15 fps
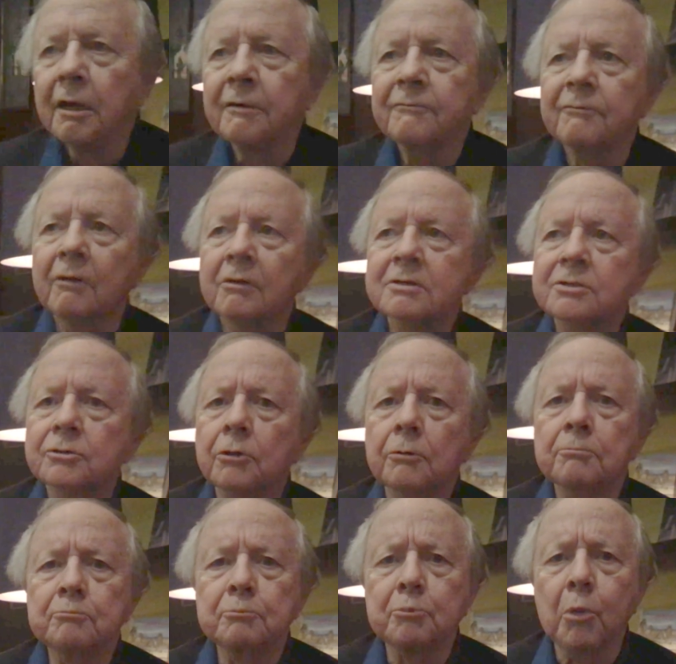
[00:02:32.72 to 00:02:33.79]
It was
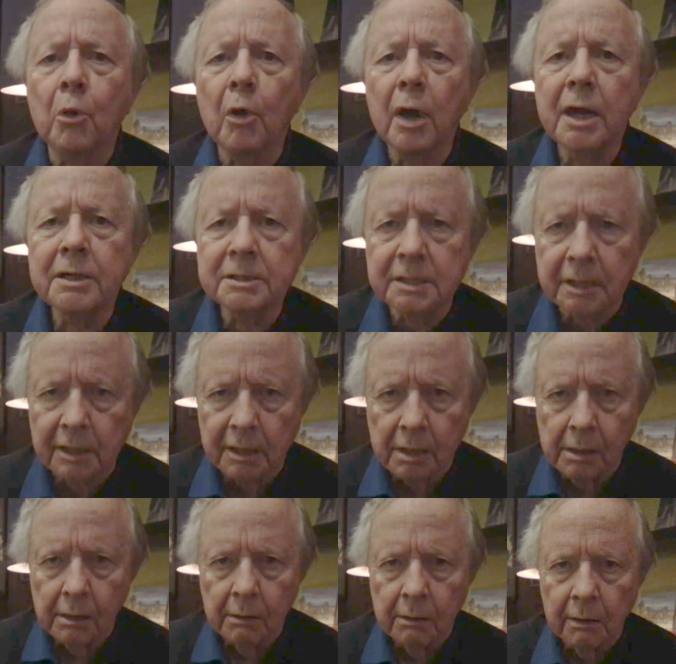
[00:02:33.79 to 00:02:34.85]
so
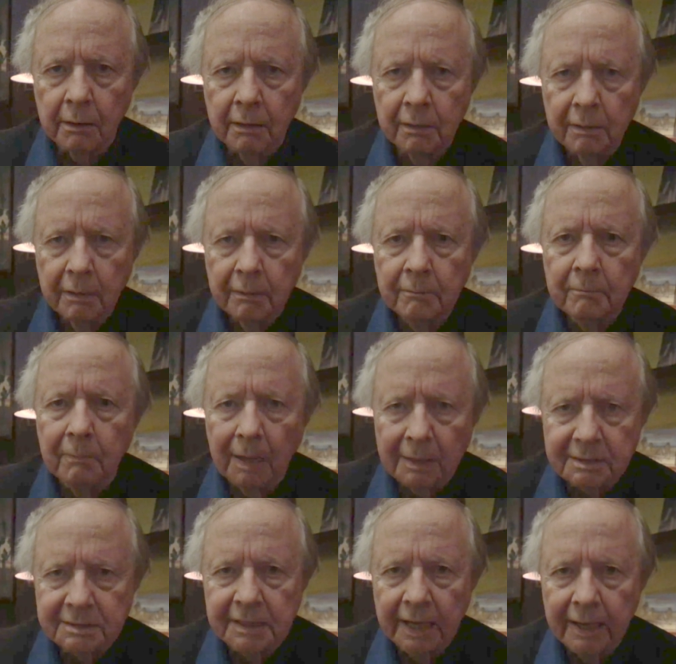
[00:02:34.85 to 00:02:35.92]
poetical,
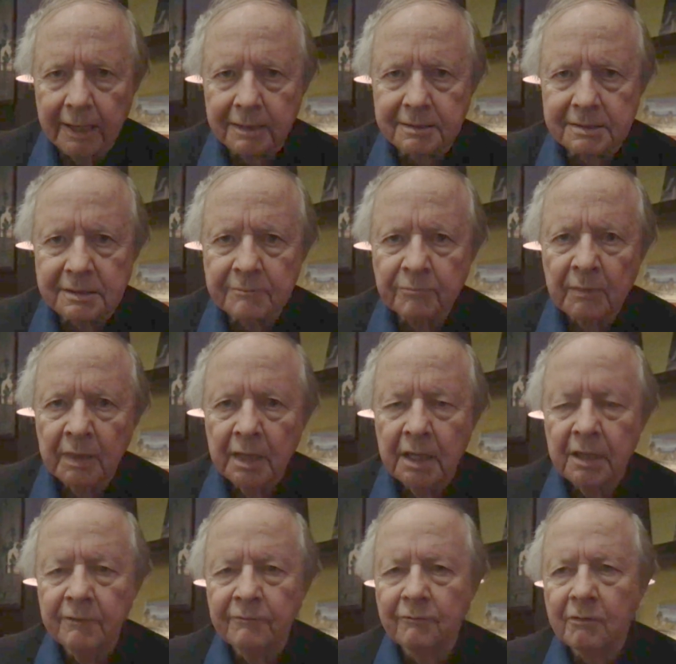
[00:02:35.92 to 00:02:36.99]
Max Ernst.
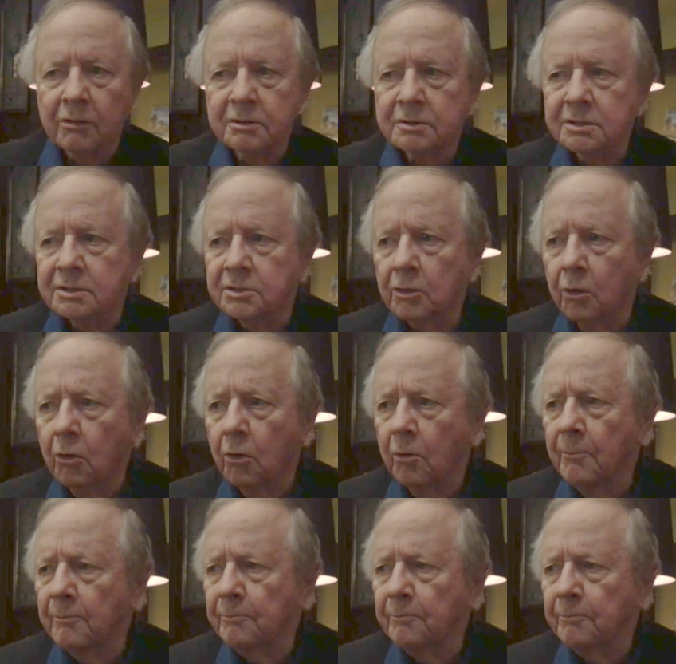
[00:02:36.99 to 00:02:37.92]
He was so,